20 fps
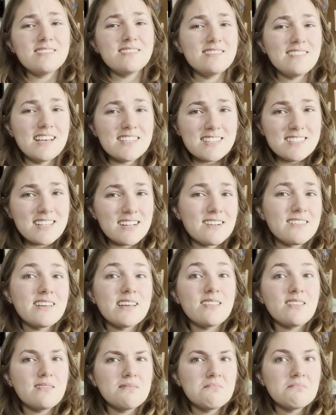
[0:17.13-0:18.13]

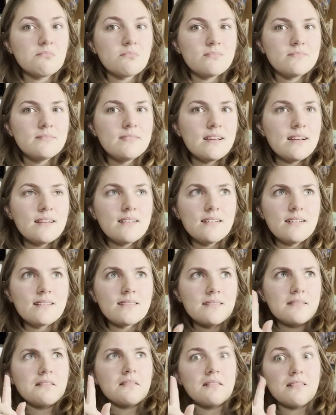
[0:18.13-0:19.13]
necessarily
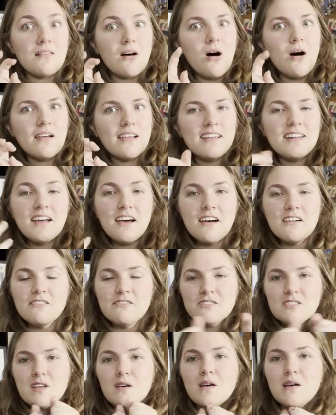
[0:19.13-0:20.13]
long
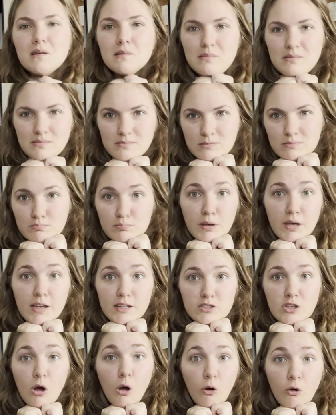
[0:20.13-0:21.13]
enough to be
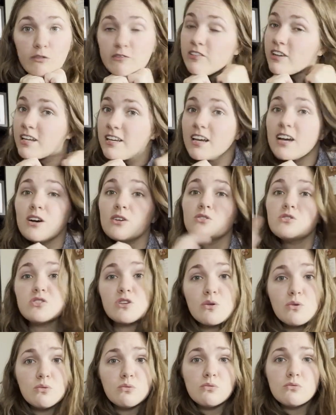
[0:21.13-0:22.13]
its own video.
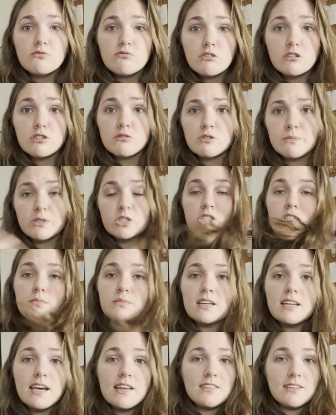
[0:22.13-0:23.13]
So we're smushing them
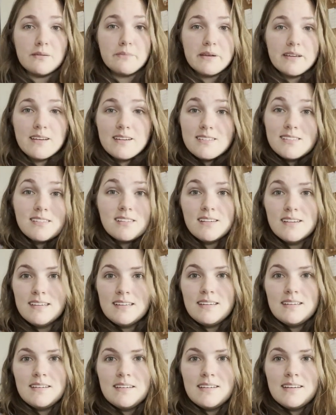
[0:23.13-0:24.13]
together because
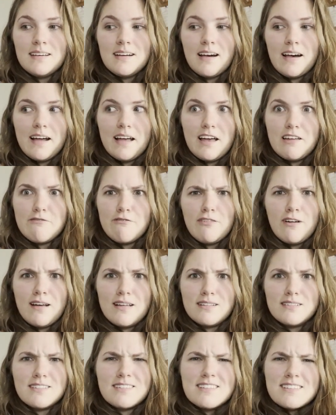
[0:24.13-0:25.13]
I had
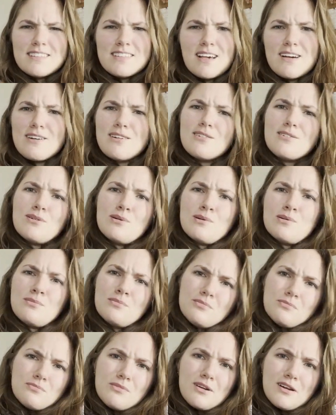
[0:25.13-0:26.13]
fun. So
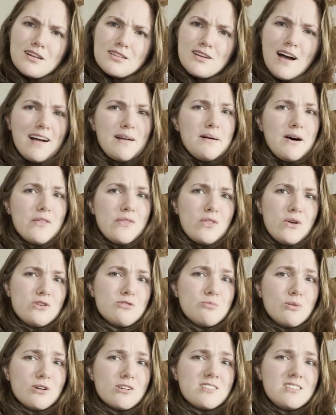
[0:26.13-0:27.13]
we're going to talk about those
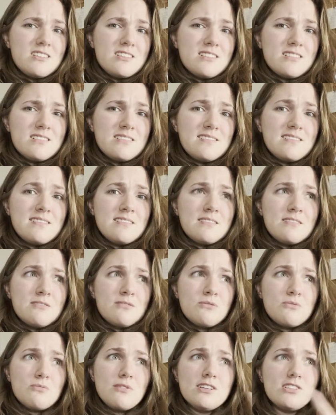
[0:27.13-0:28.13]
books,
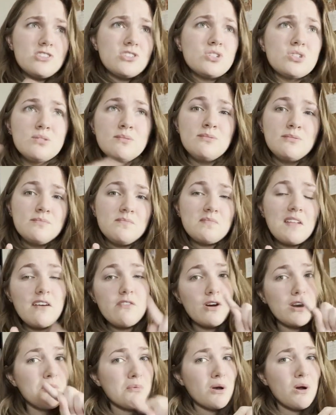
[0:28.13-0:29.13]
which I've
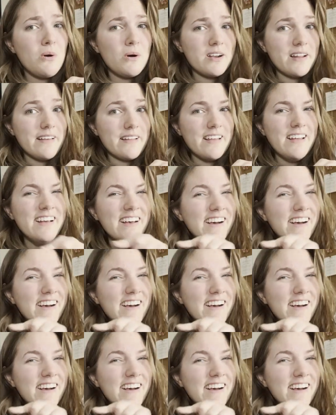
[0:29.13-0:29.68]
already recorded.